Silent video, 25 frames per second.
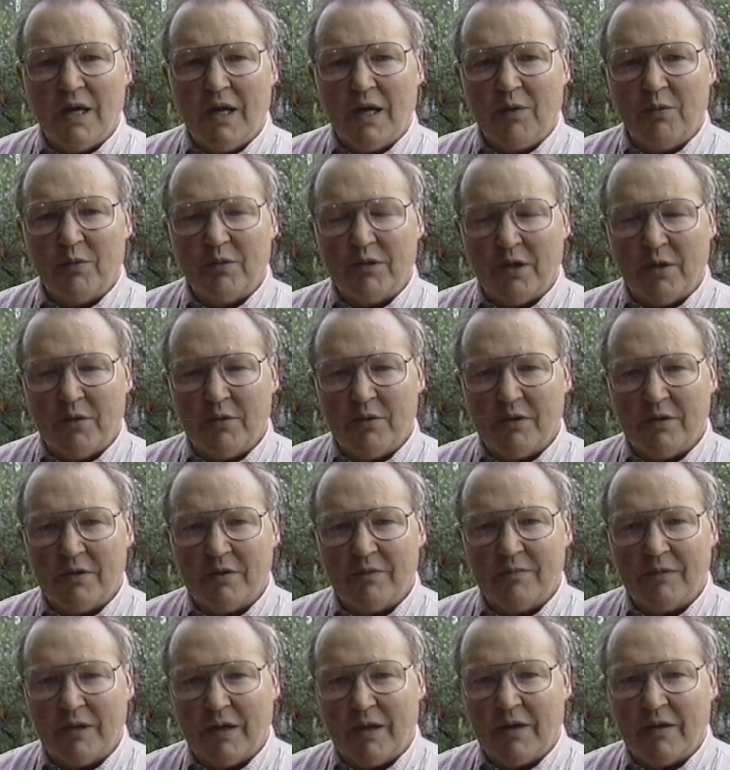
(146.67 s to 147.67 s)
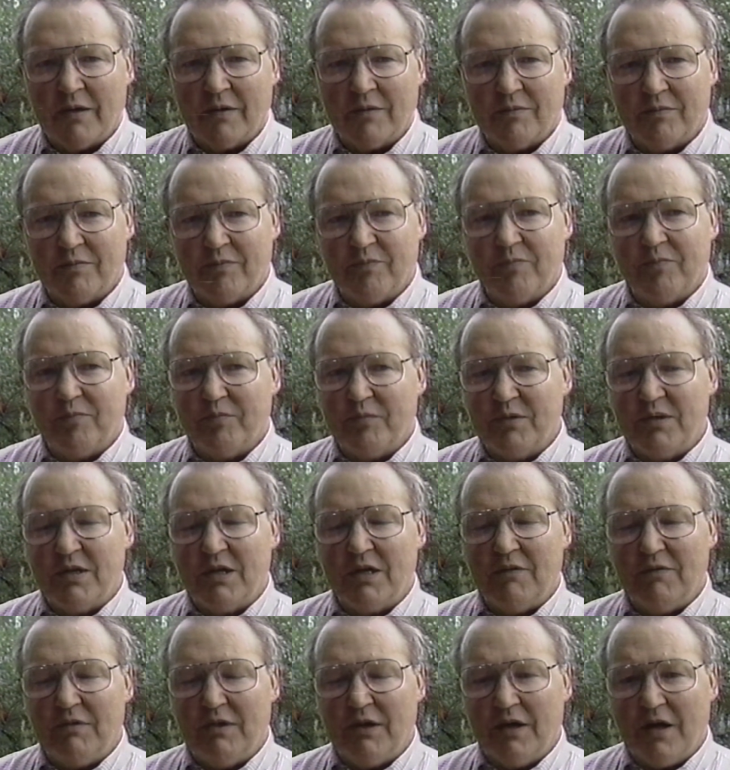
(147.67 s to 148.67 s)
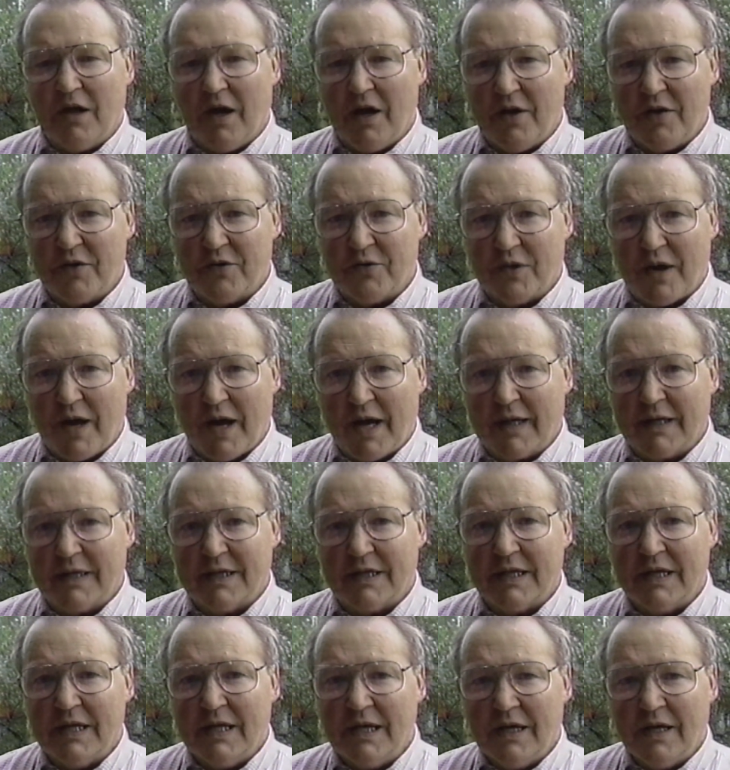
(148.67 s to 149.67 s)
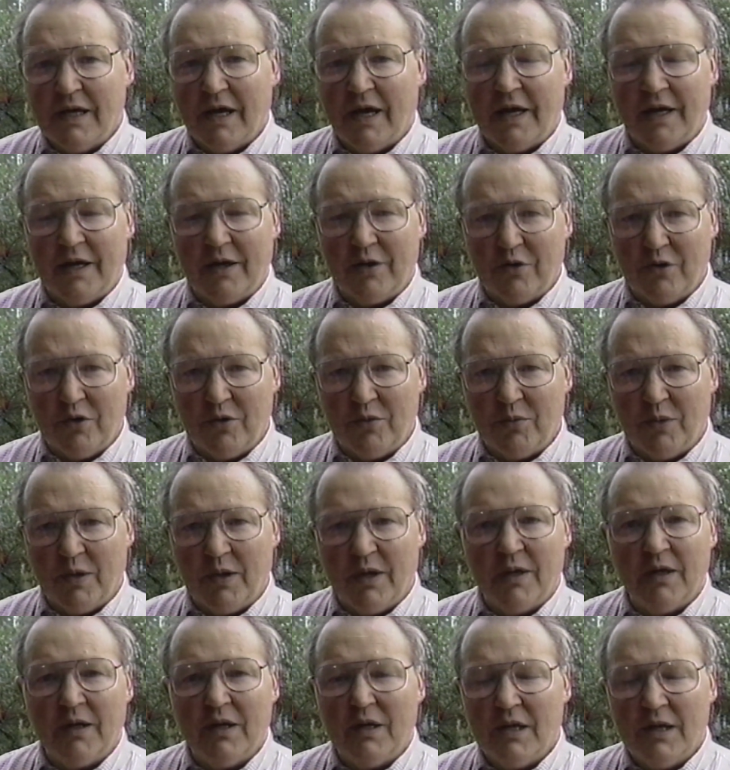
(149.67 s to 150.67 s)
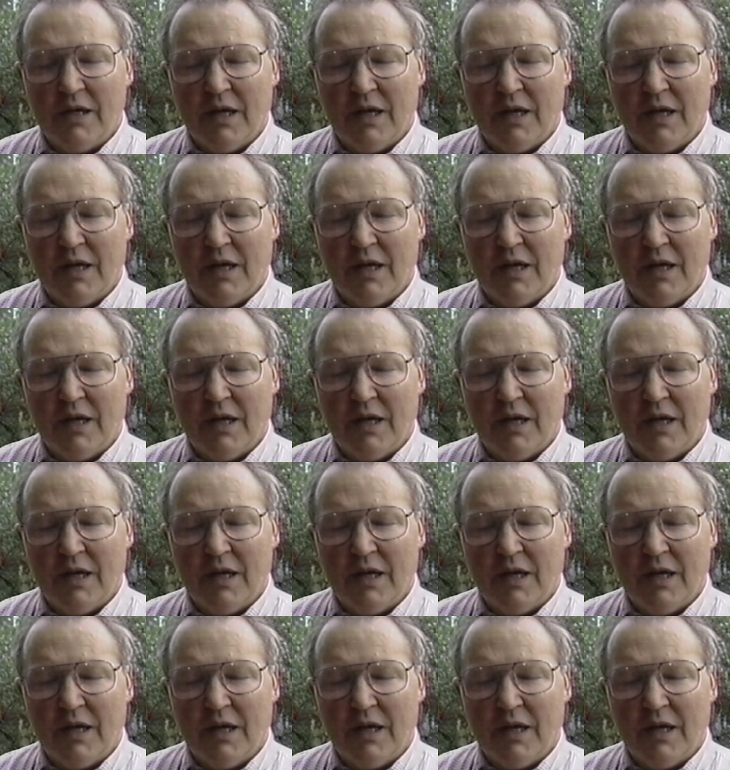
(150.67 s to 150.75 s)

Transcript: without a TV contract and a good one,